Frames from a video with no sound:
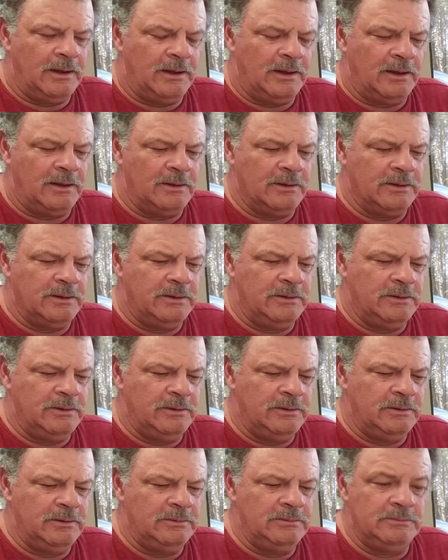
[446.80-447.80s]
And
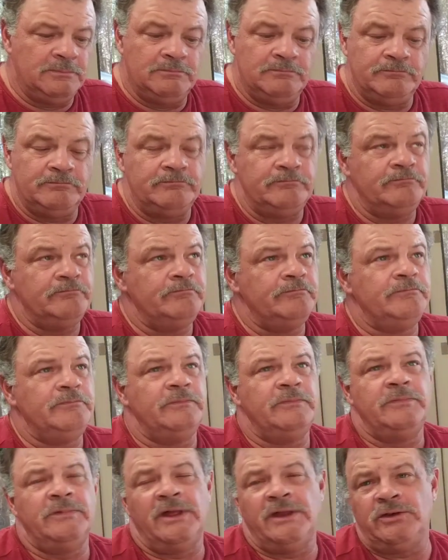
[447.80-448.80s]

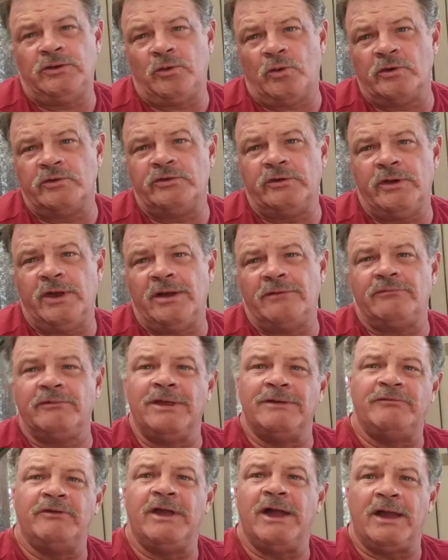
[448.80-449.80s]
then, of course, you have,
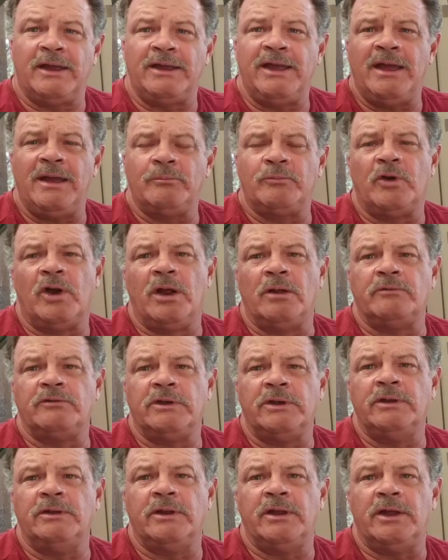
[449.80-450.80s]
if you got
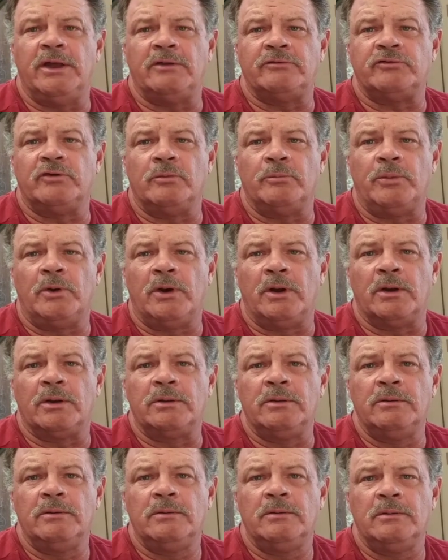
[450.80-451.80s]
campgrounds in the national
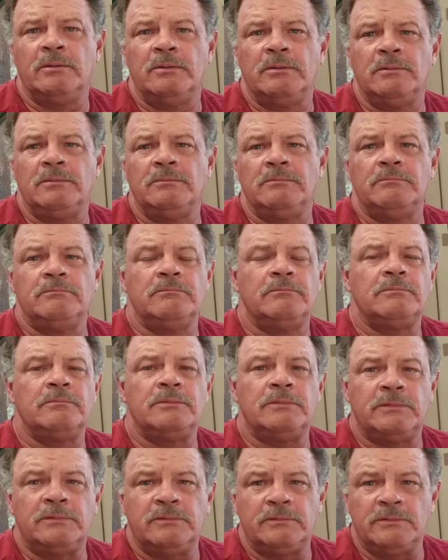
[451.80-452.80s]
park,
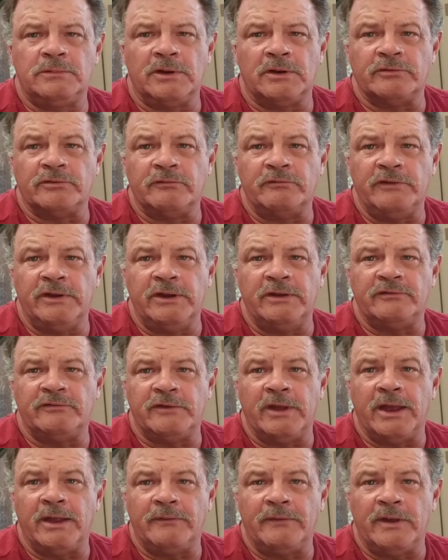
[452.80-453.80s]
there's a fee to
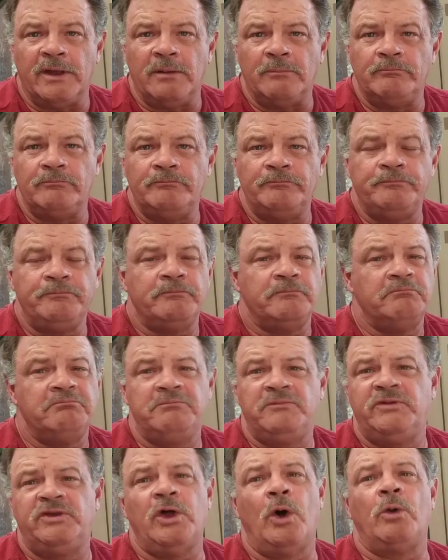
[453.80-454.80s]
stay at them.
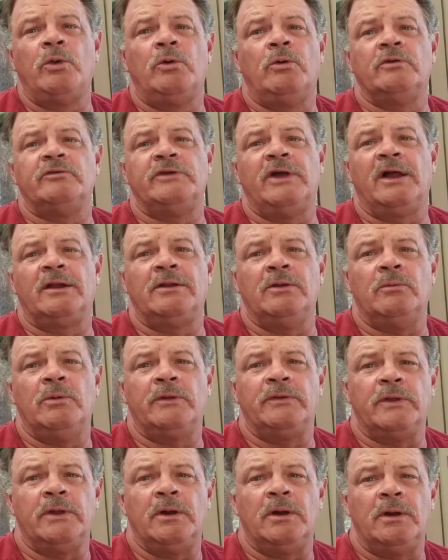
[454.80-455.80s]
Don't know exactly
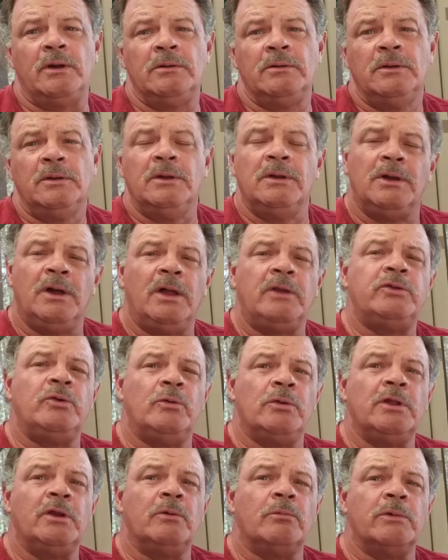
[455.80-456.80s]
what they are. I'll
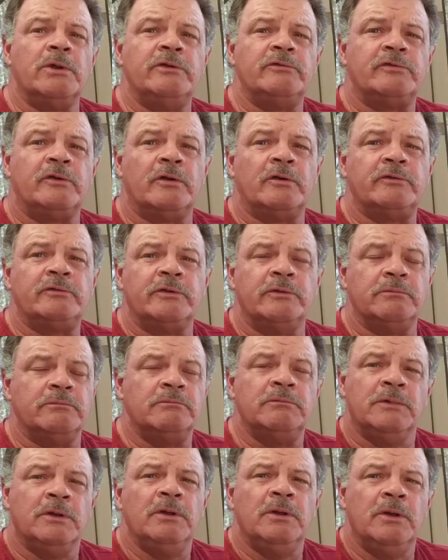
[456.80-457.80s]
do a little research, and
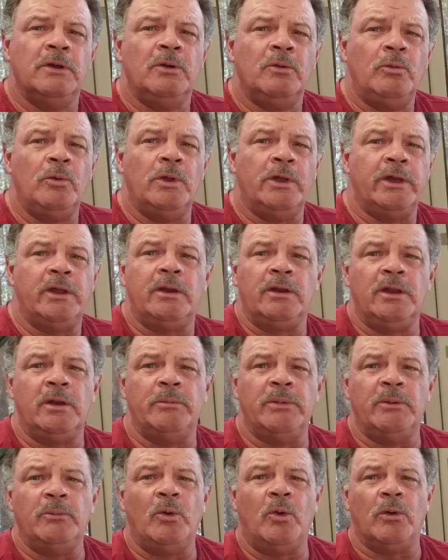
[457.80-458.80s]
we'll hit a
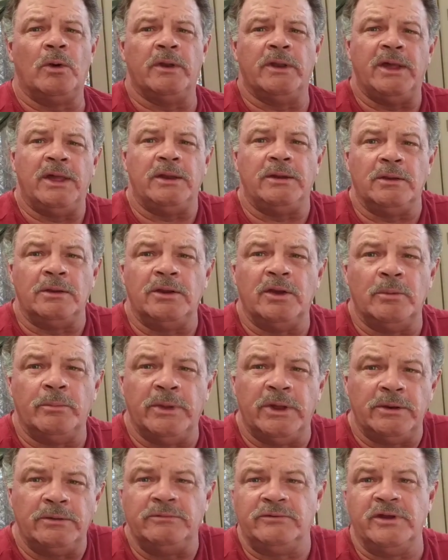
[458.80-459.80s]
little bit more on that in a little
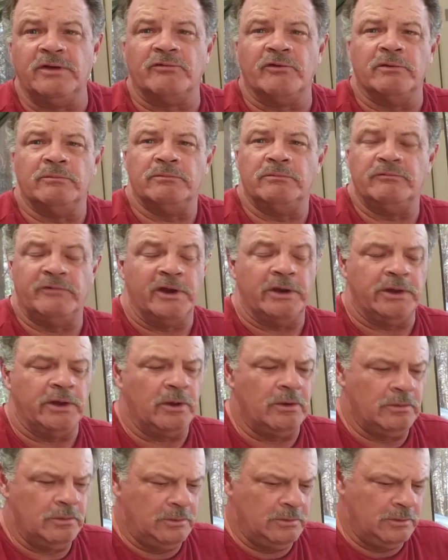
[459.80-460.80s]
bit different
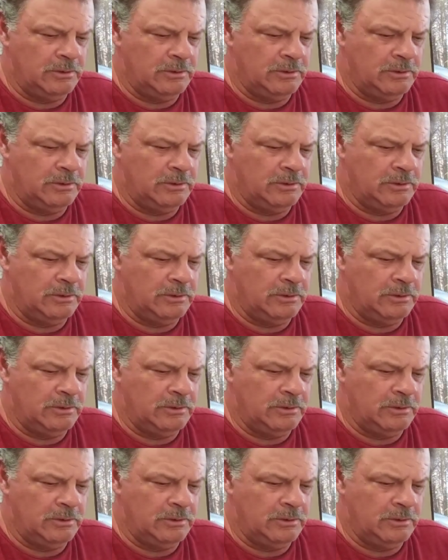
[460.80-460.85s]
video.